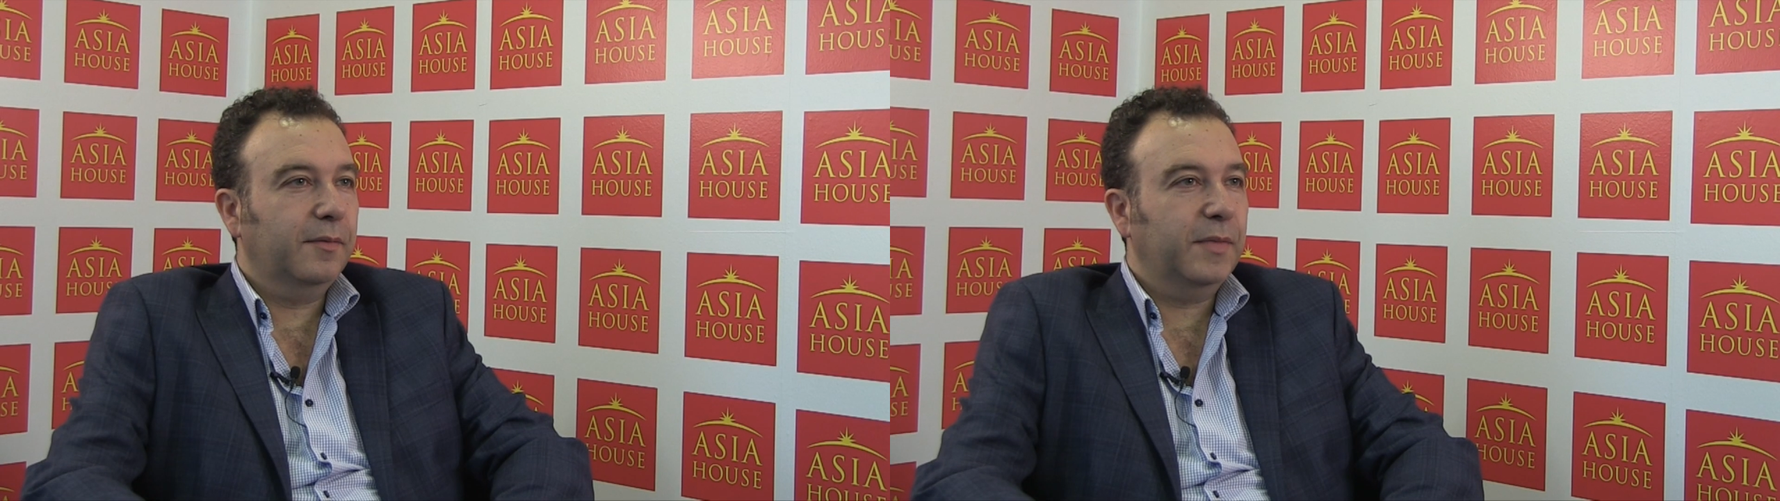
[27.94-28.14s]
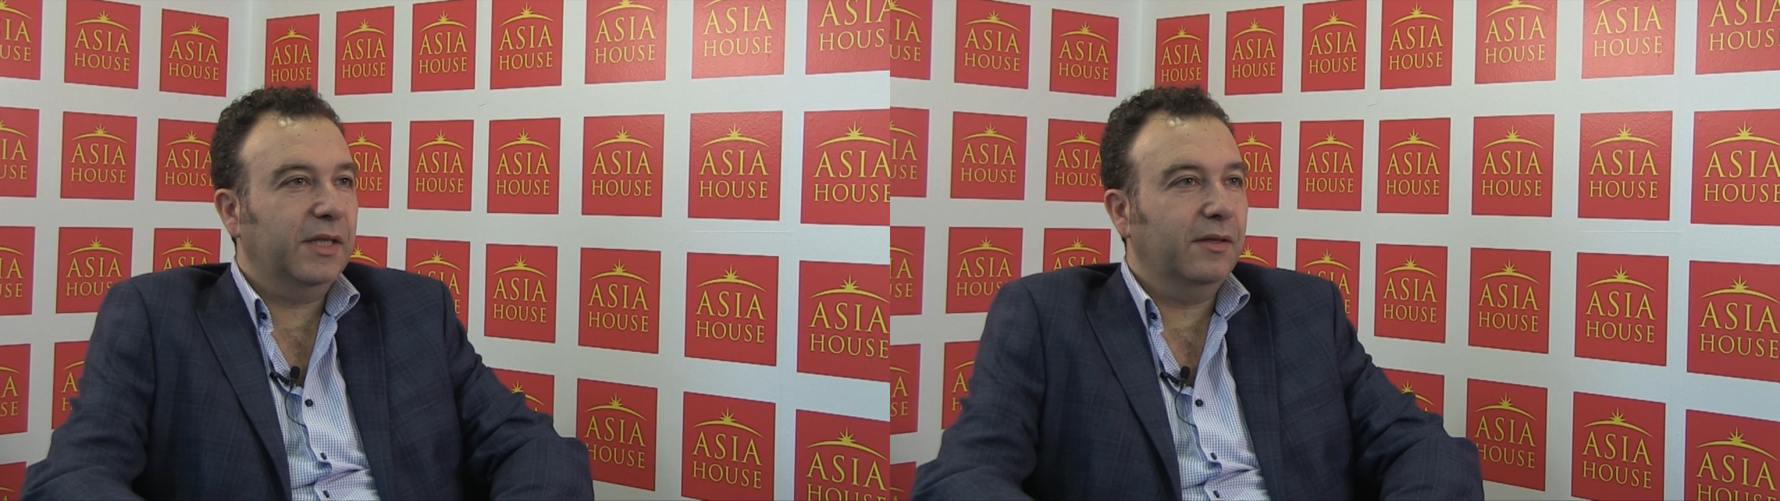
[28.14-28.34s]

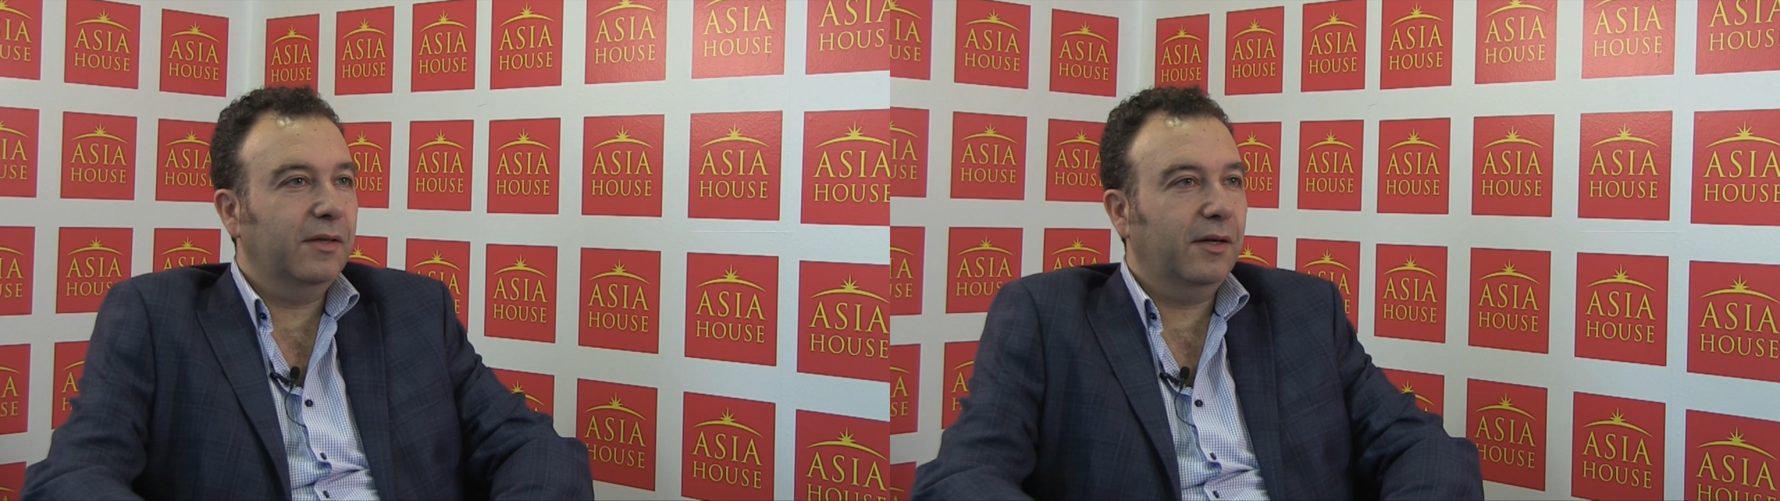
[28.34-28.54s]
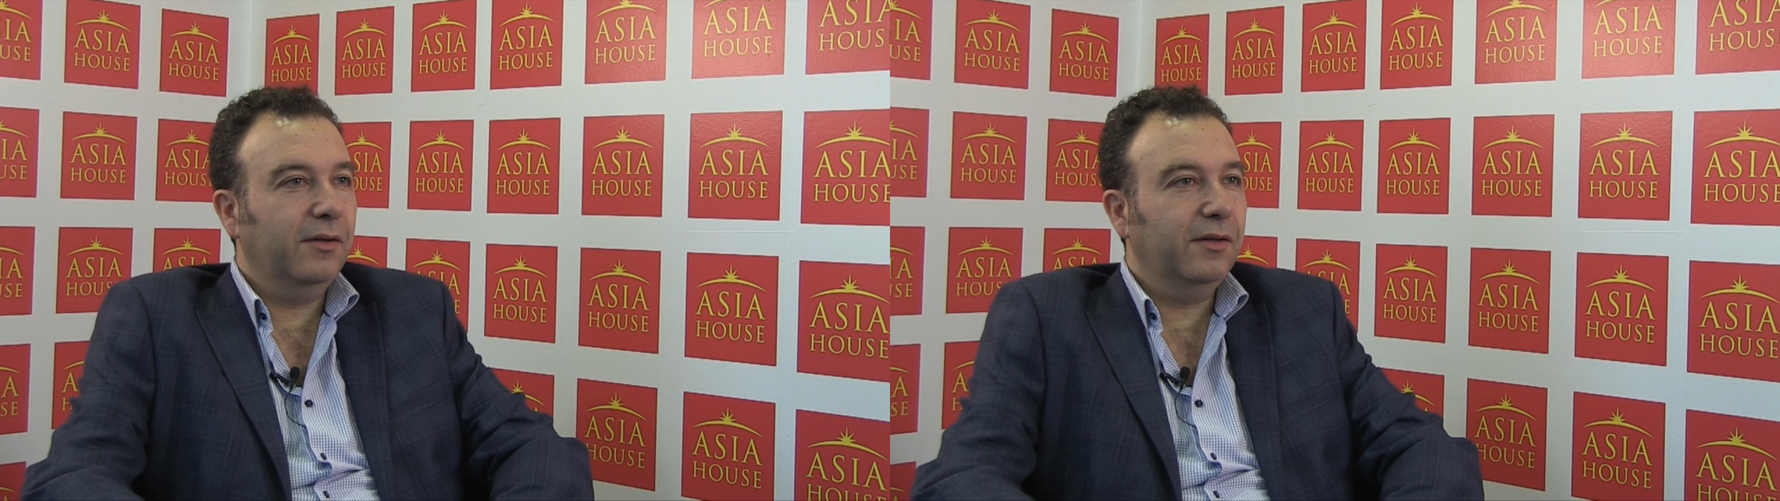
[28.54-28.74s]
I mean,
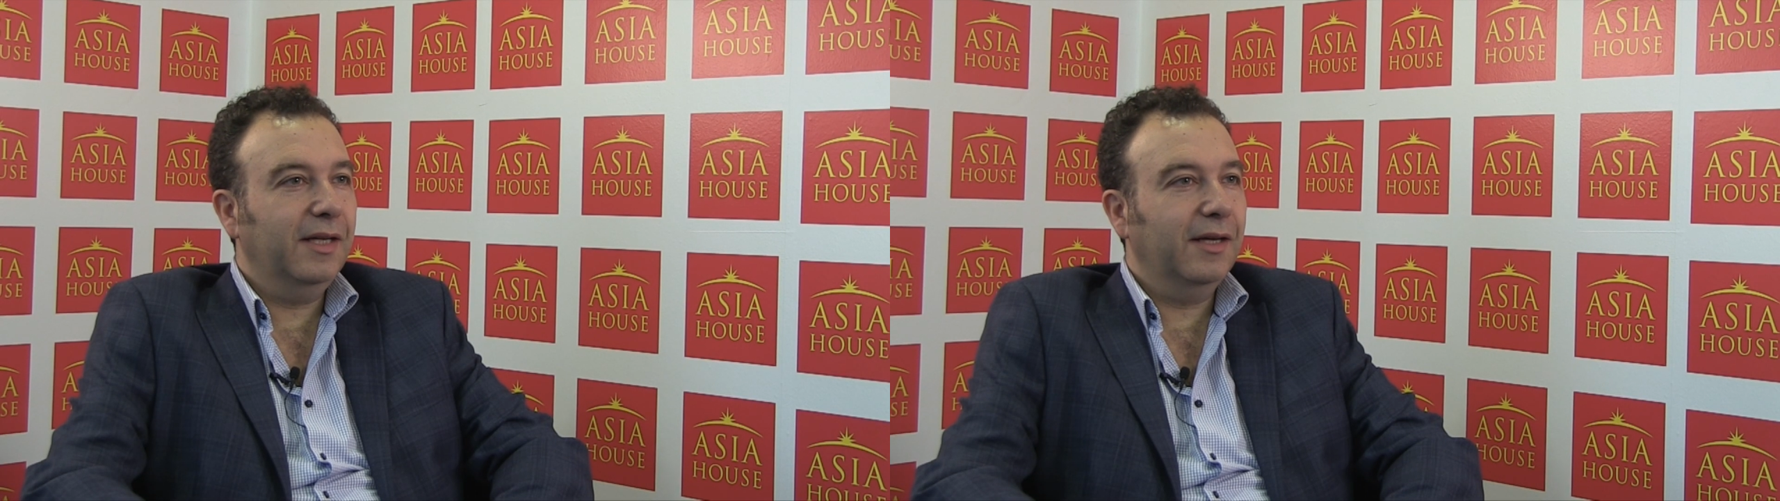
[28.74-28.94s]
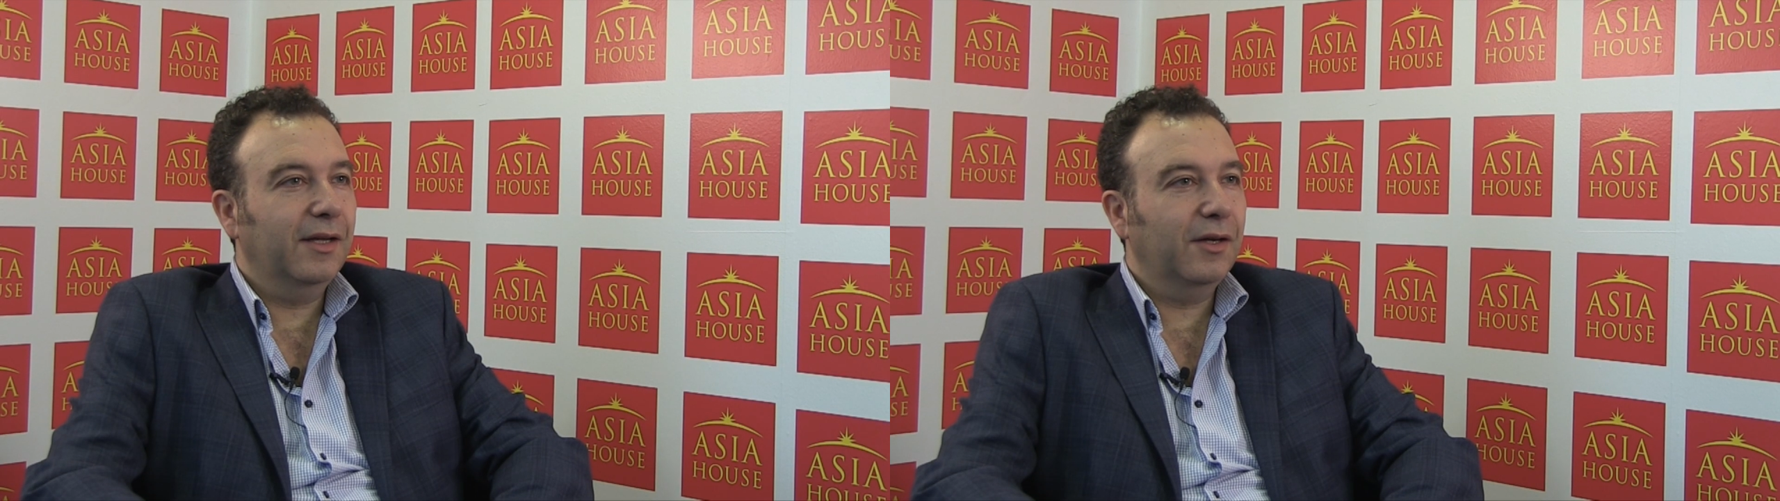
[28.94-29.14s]
there are
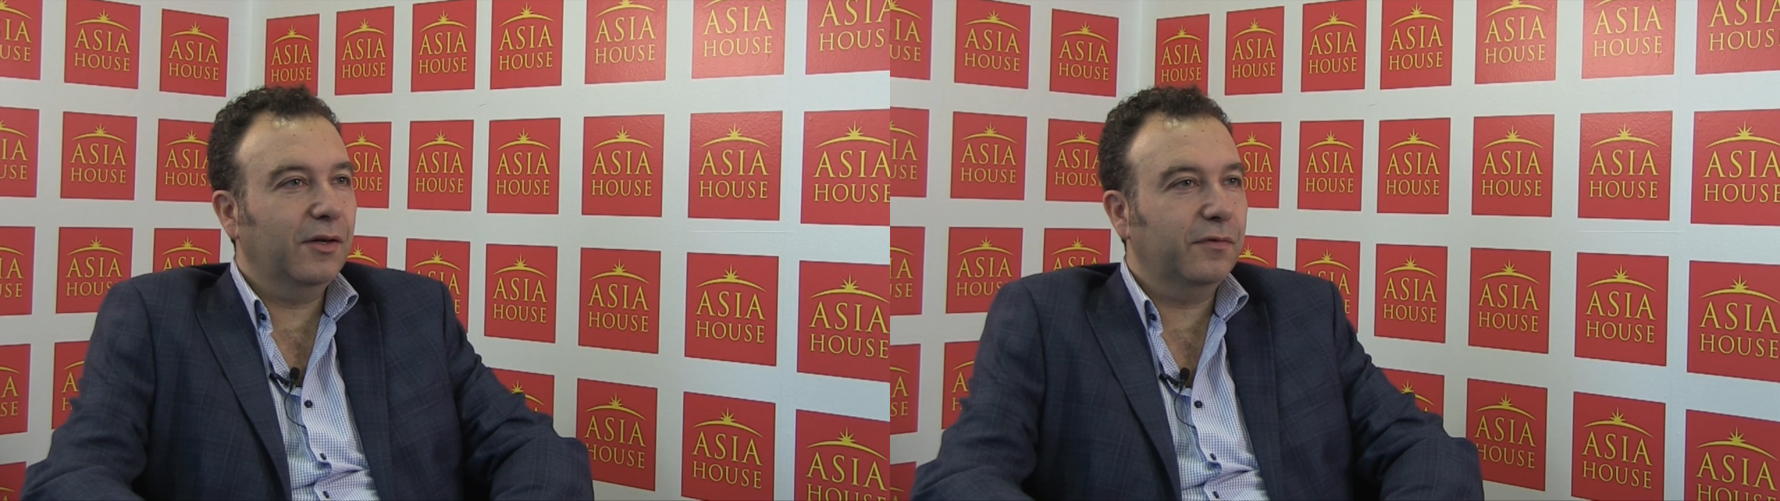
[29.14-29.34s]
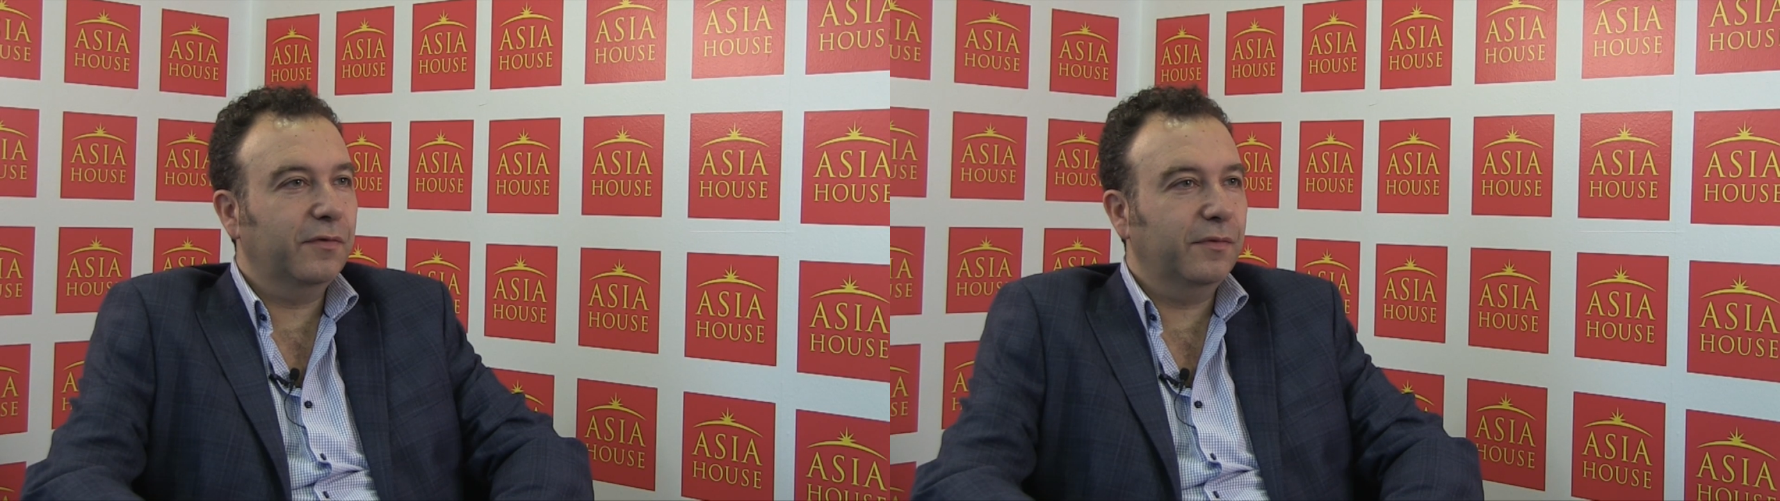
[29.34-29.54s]
really a lot
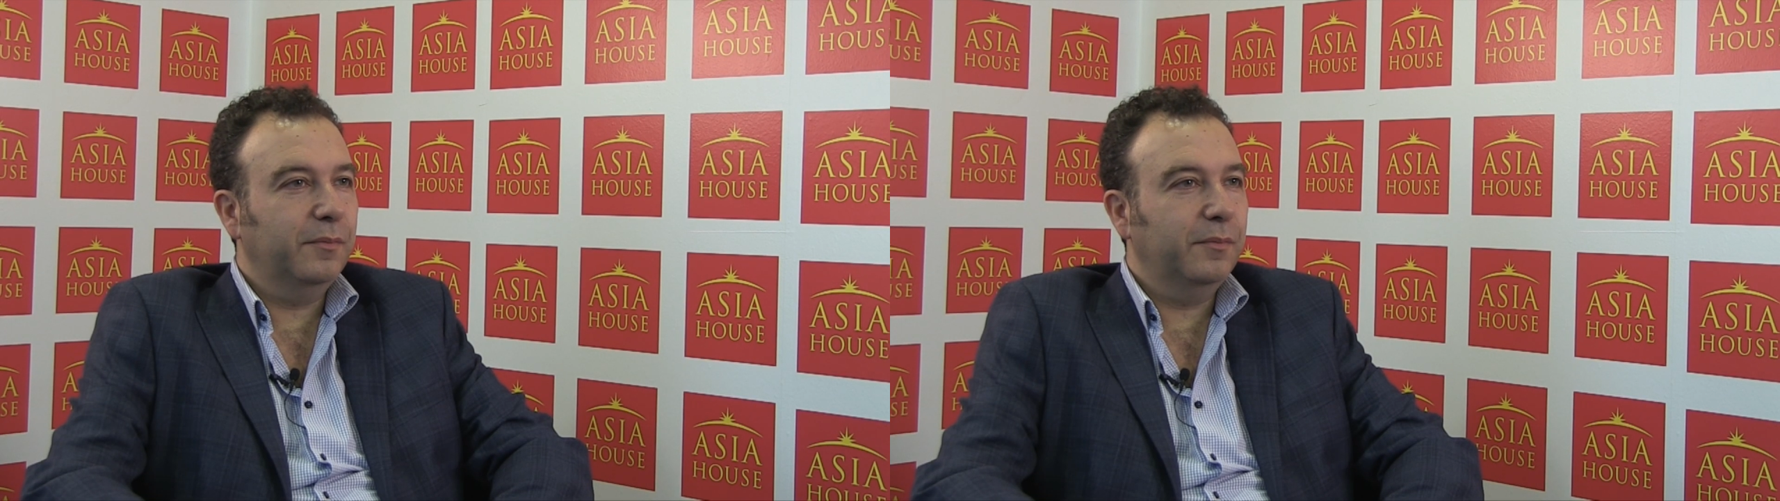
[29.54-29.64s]
of